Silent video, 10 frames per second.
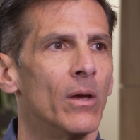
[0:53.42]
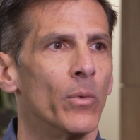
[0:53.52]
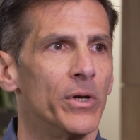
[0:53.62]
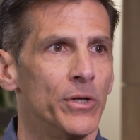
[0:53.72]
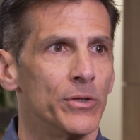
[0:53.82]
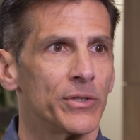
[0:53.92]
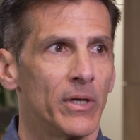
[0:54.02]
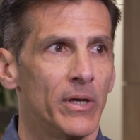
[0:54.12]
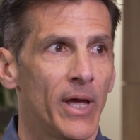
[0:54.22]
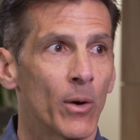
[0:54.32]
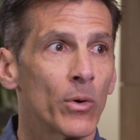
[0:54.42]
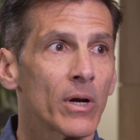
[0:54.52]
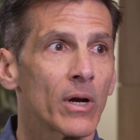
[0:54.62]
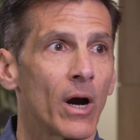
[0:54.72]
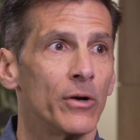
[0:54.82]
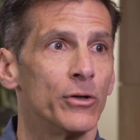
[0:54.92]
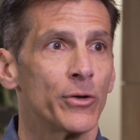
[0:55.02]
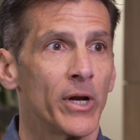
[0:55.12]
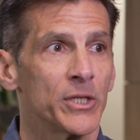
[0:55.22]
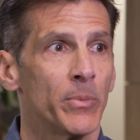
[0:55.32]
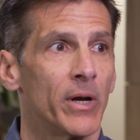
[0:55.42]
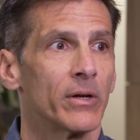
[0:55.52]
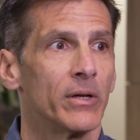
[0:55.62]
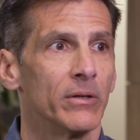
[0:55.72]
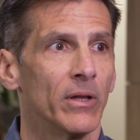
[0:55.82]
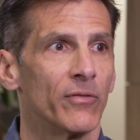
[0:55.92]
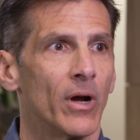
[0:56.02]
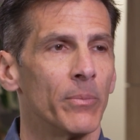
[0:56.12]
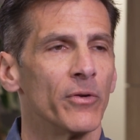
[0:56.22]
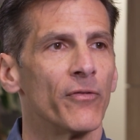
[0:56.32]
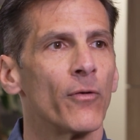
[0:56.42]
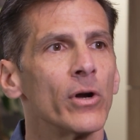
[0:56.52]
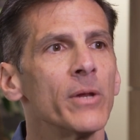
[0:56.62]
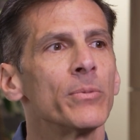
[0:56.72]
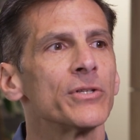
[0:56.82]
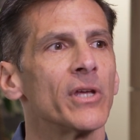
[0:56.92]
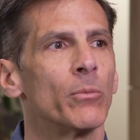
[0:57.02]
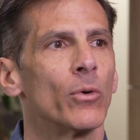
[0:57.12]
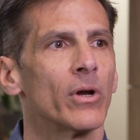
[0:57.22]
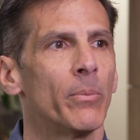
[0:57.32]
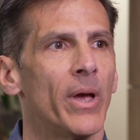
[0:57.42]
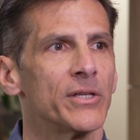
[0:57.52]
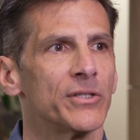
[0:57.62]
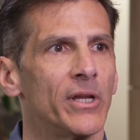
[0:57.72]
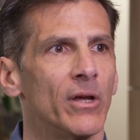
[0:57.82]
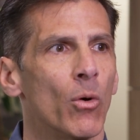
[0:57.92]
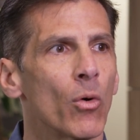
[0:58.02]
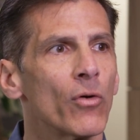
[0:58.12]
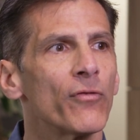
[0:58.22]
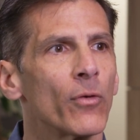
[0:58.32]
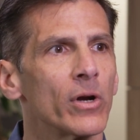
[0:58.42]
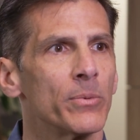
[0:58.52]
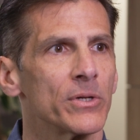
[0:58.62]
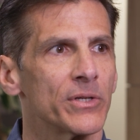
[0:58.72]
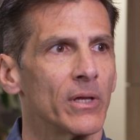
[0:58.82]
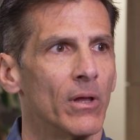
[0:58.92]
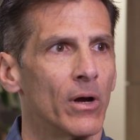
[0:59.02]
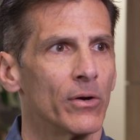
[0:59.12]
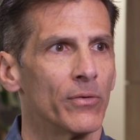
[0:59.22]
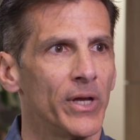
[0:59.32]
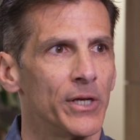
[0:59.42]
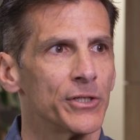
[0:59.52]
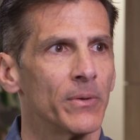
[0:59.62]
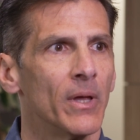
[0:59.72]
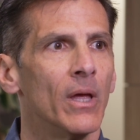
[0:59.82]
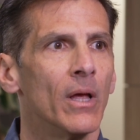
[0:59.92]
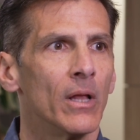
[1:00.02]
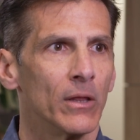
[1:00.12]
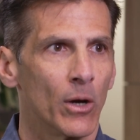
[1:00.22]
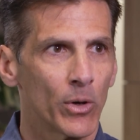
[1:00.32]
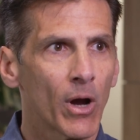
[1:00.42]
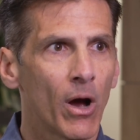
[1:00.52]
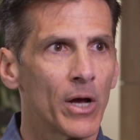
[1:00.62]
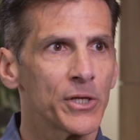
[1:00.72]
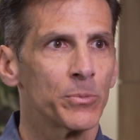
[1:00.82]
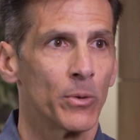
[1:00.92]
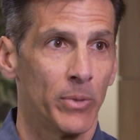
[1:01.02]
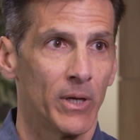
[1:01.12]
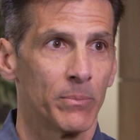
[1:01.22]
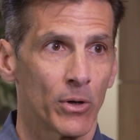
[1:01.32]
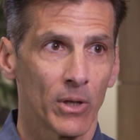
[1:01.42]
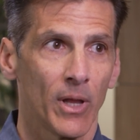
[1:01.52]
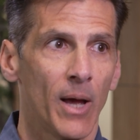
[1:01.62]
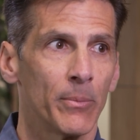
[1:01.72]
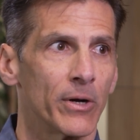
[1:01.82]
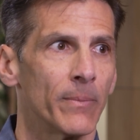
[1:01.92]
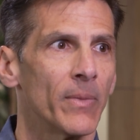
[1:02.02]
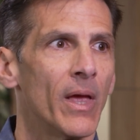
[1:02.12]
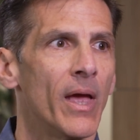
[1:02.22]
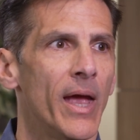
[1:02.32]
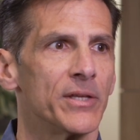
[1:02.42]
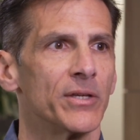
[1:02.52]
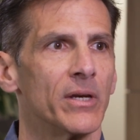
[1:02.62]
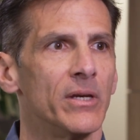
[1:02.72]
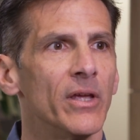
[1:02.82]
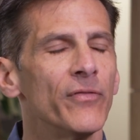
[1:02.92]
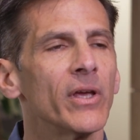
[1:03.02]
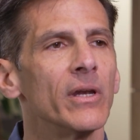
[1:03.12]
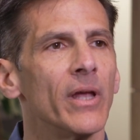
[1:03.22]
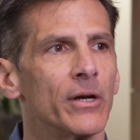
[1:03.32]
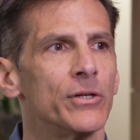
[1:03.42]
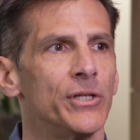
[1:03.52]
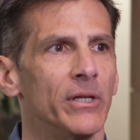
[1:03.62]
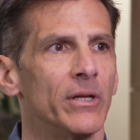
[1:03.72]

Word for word: When used in a network, our new transponder can deliver up to 40% more capacity or 40% longer reach, lower cost per bit per kilometer, and significant energy and